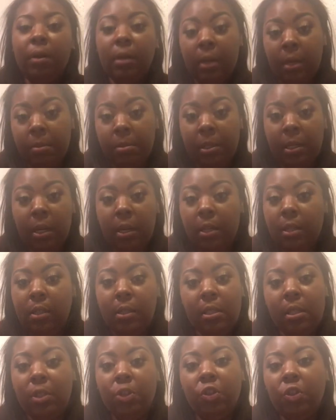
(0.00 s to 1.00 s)
Like I'm saying,
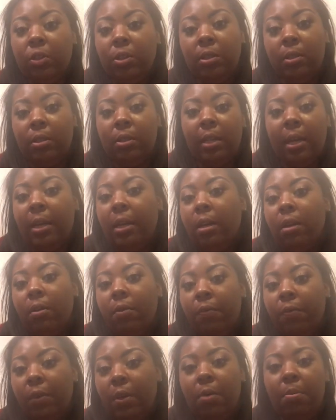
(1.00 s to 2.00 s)
it's just
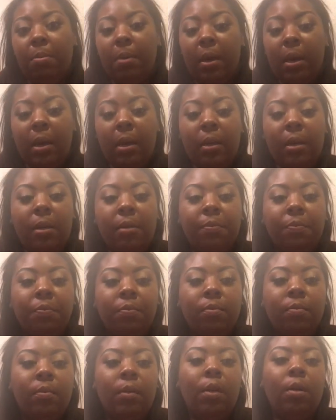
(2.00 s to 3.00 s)
negative feedback,
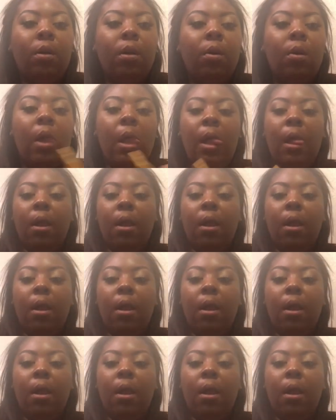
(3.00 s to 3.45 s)
you know?